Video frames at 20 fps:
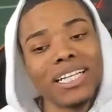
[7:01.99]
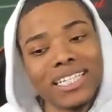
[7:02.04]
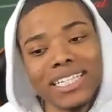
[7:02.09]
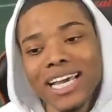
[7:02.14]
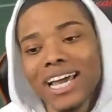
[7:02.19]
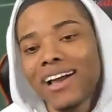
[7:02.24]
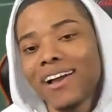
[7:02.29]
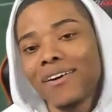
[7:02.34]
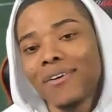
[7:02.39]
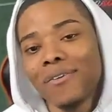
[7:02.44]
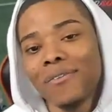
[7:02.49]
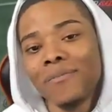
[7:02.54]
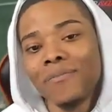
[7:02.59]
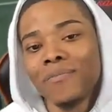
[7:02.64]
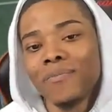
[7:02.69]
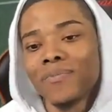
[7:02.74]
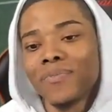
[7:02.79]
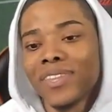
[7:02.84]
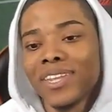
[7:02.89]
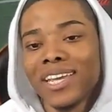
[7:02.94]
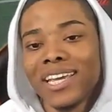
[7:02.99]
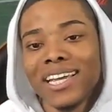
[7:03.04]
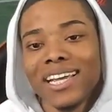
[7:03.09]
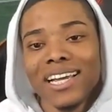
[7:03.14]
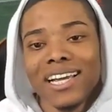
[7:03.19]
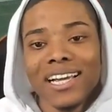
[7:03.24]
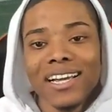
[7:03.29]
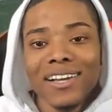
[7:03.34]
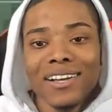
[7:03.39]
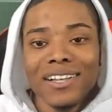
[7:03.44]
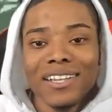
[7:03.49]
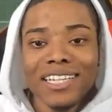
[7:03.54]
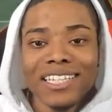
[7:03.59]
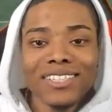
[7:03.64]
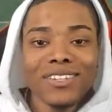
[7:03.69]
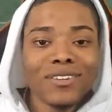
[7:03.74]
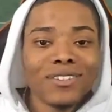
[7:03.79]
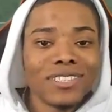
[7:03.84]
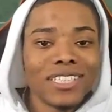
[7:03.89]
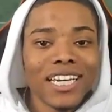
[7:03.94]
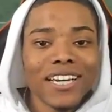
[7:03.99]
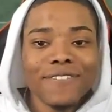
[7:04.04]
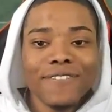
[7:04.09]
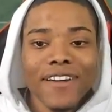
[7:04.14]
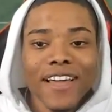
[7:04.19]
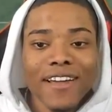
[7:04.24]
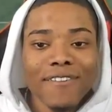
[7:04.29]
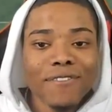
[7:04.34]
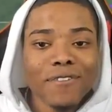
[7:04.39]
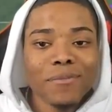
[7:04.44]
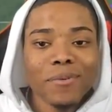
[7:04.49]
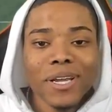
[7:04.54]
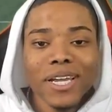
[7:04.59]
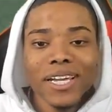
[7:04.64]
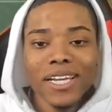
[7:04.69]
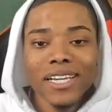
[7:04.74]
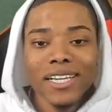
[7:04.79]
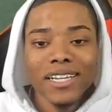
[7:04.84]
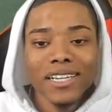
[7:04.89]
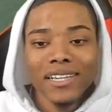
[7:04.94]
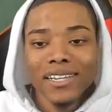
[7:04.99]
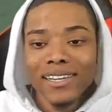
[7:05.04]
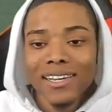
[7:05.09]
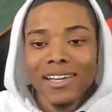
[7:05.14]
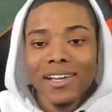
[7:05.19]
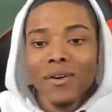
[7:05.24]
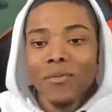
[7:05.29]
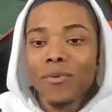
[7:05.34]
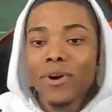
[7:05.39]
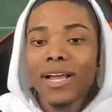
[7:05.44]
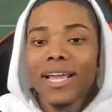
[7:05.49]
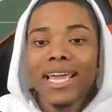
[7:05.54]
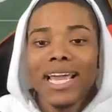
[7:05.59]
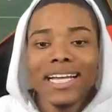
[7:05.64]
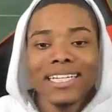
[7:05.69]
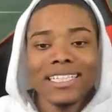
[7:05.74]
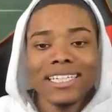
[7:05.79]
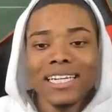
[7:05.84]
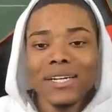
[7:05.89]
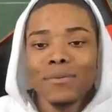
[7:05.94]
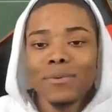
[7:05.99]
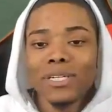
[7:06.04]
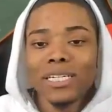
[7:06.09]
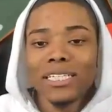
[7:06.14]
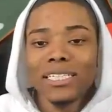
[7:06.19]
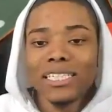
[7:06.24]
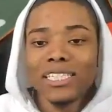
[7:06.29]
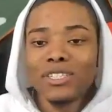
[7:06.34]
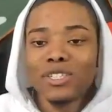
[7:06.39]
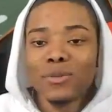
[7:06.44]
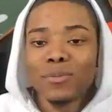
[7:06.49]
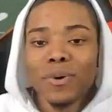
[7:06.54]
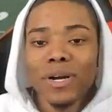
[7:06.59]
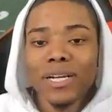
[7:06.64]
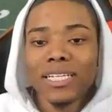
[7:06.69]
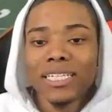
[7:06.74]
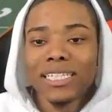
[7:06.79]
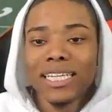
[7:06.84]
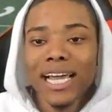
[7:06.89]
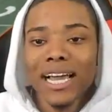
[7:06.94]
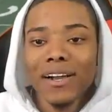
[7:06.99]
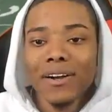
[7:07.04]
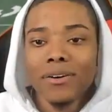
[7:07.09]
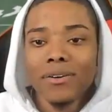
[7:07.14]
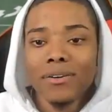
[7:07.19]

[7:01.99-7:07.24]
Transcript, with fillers: the tackle. This is gonna take forever, man. We're catching it. We just need you to break the tackle.